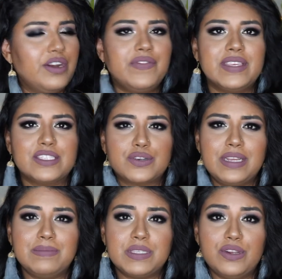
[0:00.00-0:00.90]
I don't know if this
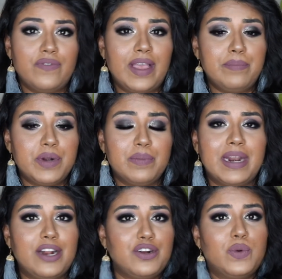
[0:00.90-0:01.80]
screams November,
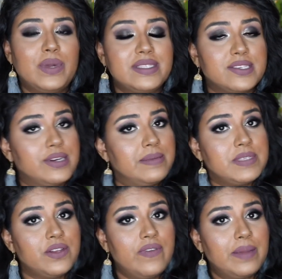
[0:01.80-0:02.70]
but I don't know what
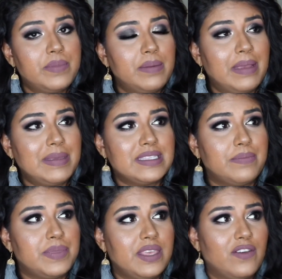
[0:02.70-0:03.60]
screams November. Maybe
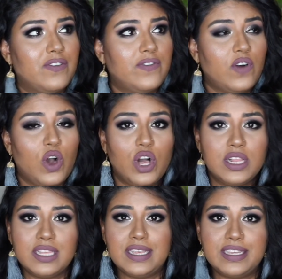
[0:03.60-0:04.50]
something
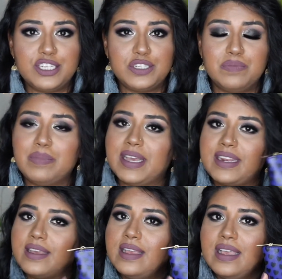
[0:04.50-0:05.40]
fall-ish,
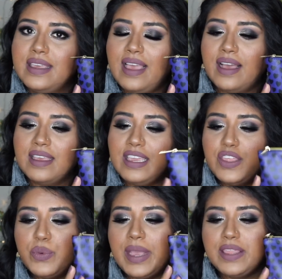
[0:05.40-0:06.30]
but yeah.
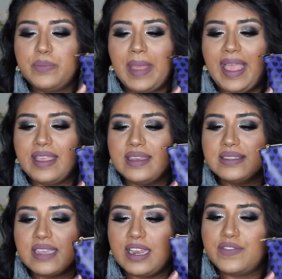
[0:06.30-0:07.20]
Either way, the bag
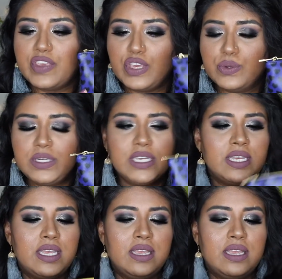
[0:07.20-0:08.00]
is kind of cute.